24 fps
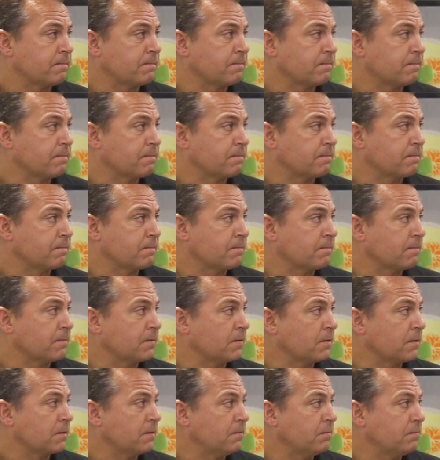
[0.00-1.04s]

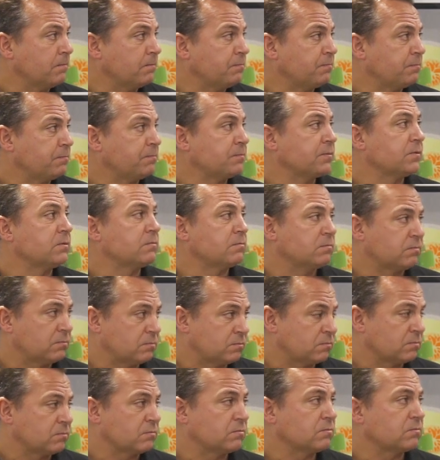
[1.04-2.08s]

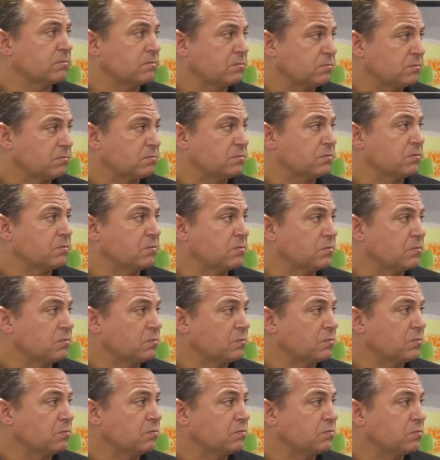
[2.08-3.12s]

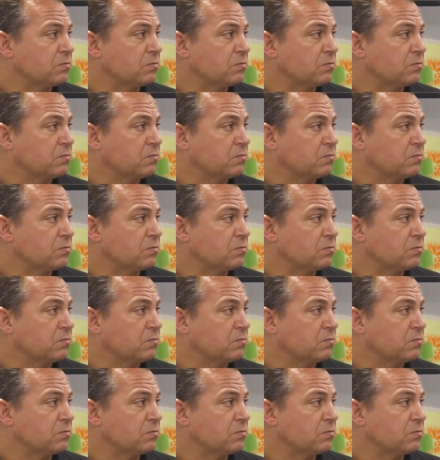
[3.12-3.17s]
(not speaking)